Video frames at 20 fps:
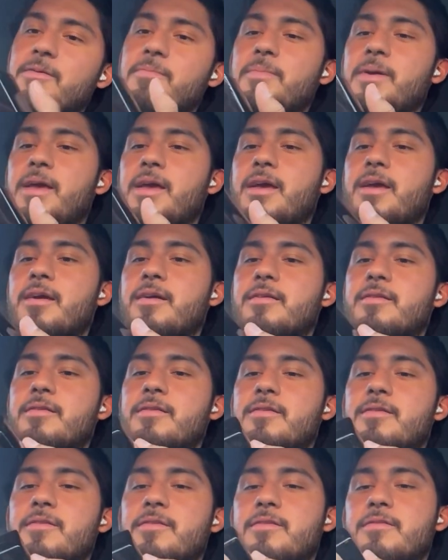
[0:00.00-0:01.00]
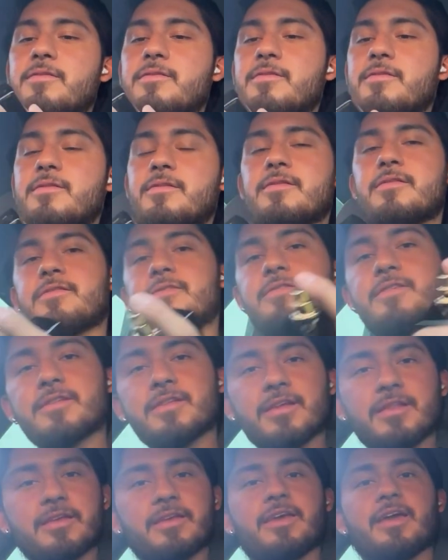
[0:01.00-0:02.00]
man, let's get
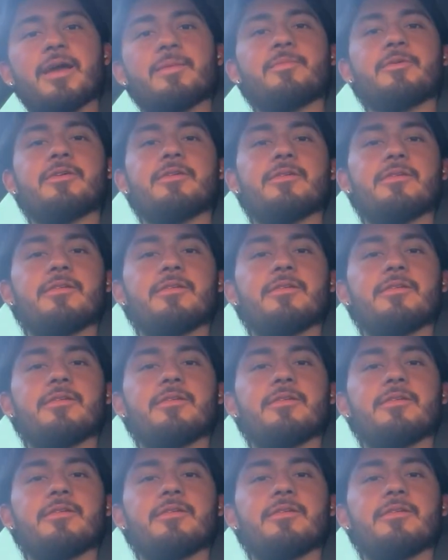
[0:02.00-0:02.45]
down the camera.